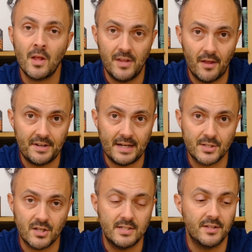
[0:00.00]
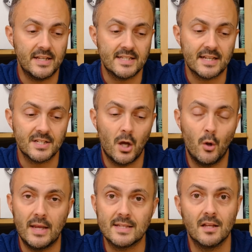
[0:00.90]
The other downside to these things
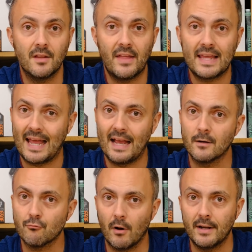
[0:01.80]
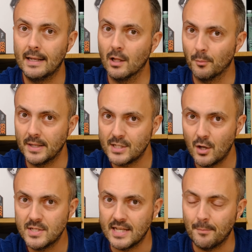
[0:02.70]
though is that they can run a little bit
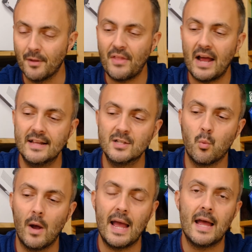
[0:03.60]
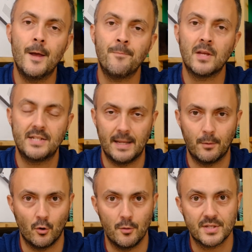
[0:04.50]
toasty, but that is where Team
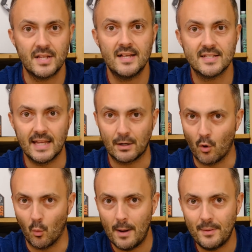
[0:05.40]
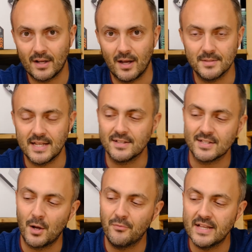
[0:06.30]
Group's secret weapon comes in.
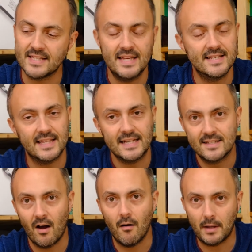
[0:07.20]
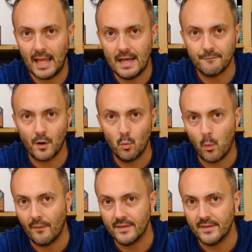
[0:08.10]
So this is the Dark Airflow 1.